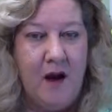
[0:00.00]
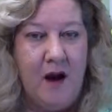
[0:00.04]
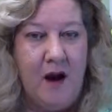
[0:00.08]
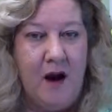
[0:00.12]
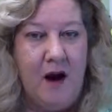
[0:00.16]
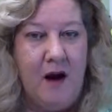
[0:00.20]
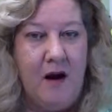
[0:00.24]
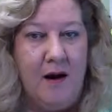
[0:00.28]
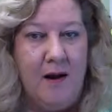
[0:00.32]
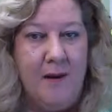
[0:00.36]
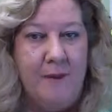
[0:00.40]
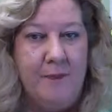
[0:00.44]

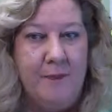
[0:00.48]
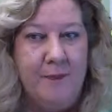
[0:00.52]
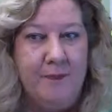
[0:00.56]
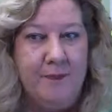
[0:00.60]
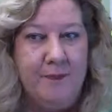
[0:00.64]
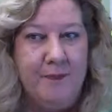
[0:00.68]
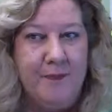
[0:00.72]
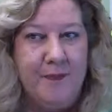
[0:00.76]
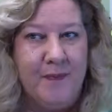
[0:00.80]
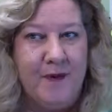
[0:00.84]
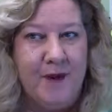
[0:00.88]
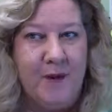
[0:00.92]

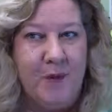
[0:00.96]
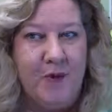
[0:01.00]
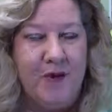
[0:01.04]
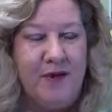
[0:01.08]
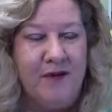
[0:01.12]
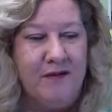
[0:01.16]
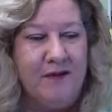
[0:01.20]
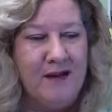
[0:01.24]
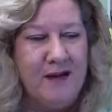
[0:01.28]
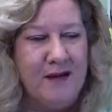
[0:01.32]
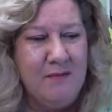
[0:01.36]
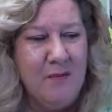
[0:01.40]
with
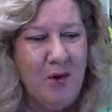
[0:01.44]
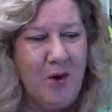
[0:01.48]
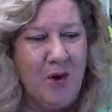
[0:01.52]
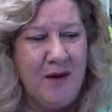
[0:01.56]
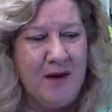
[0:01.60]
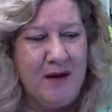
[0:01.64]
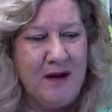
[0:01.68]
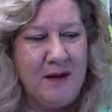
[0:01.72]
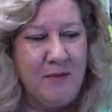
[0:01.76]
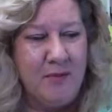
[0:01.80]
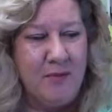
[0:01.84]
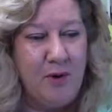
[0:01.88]
Elite
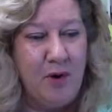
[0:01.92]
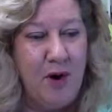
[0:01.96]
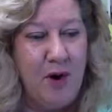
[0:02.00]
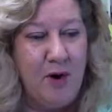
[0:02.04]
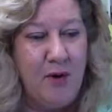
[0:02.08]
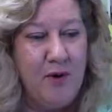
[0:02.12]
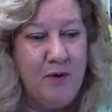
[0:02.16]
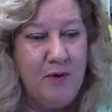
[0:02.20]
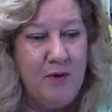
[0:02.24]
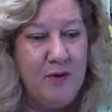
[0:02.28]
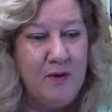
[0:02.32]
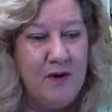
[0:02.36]
Marketing
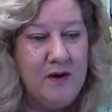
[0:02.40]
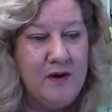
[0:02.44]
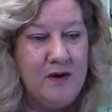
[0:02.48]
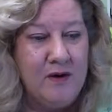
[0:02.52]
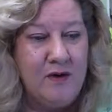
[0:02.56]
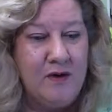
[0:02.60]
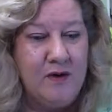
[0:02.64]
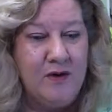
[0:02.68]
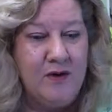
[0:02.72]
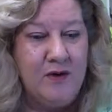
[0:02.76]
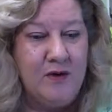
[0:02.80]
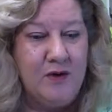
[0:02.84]
Pro,
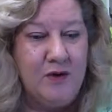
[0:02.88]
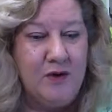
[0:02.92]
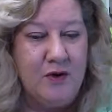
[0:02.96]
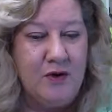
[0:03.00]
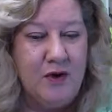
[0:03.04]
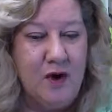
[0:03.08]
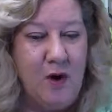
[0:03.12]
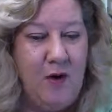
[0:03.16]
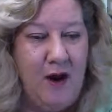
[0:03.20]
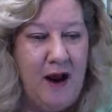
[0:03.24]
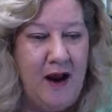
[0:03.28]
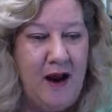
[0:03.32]
you
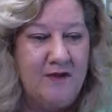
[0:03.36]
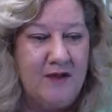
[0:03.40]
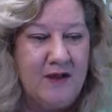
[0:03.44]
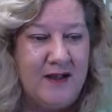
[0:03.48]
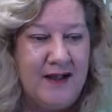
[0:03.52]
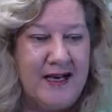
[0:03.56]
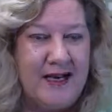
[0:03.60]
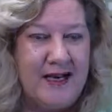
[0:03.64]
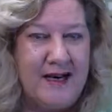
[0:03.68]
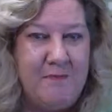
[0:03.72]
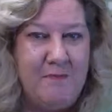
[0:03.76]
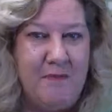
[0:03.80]
don't have to
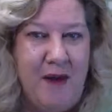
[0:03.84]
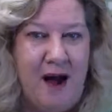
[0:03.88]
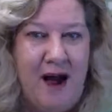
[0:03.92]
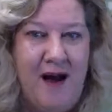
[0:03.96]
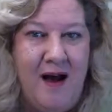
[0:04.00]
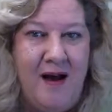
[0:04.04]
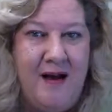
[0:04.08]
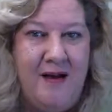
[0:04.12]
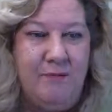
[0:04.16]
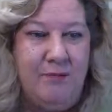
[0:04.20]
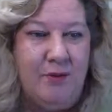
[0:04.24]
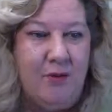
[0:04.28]
keep
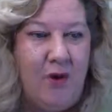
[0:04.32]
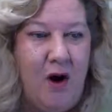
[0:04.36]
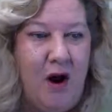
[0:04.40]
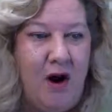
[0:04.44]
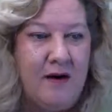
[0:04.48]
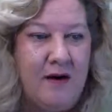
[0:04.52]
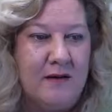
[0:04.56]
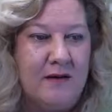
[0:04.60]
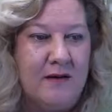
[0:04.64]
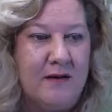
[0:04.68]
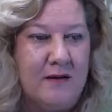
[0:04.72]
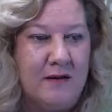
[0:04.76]
buying
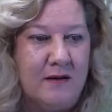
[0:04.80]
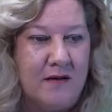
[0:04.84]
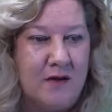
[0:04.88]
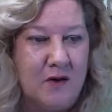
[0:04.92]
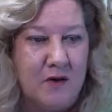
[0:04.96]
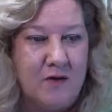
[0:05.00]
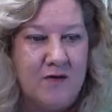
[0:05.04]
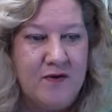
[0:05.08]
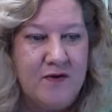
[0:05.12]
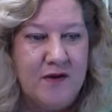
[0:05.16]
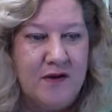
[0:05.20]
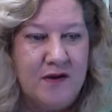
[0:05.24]
products and
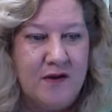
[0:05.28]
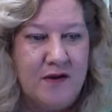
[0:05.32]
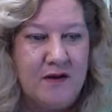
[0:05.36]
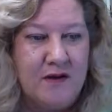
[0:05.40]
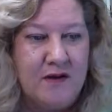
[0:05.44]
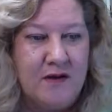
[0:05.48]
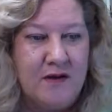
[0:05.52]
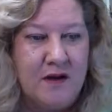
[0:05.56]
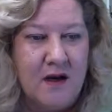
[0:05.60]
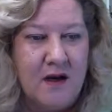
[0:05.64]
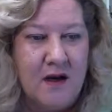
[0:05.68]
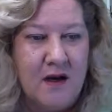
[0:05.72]
services